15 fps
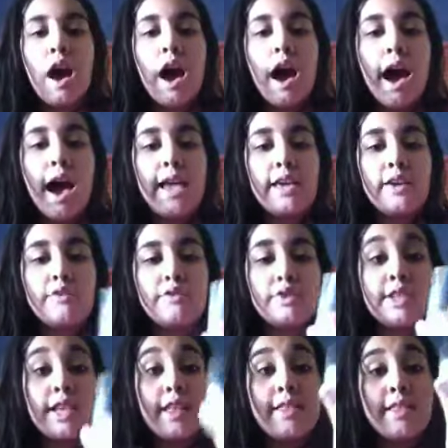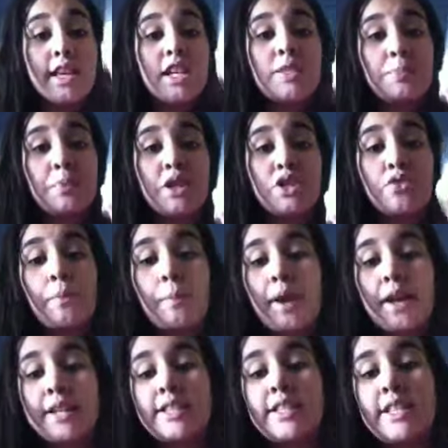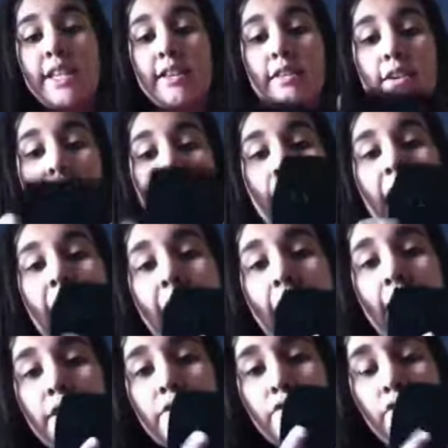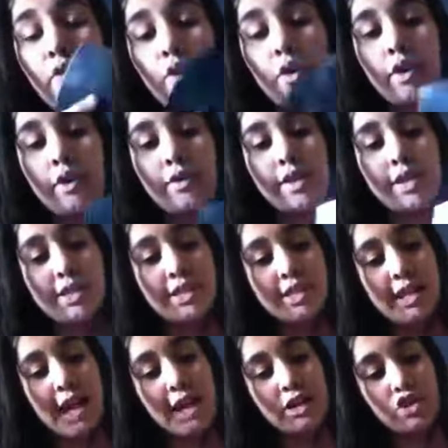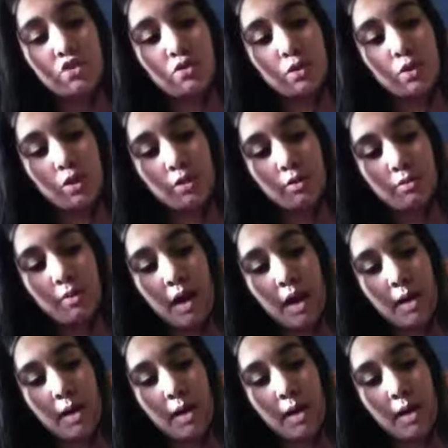I use this blush for my concealer and for this natural